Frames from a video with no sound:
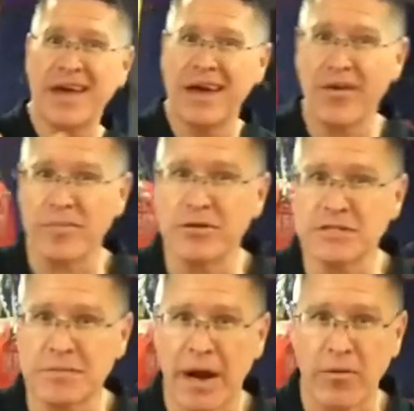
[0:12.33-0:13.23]
Here I'm
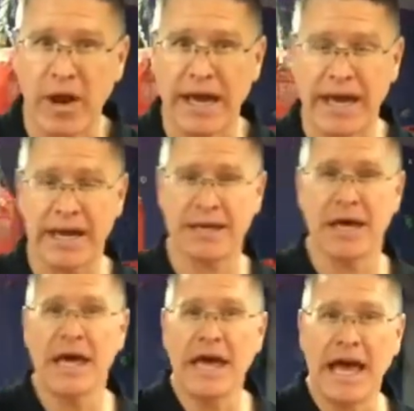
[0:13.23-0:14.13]
using my right hand,
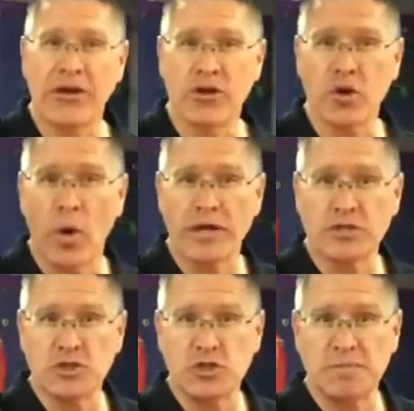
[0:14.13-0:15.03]
and you're going
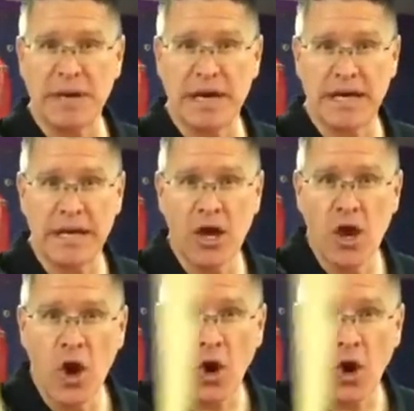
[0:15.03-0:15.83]
to spin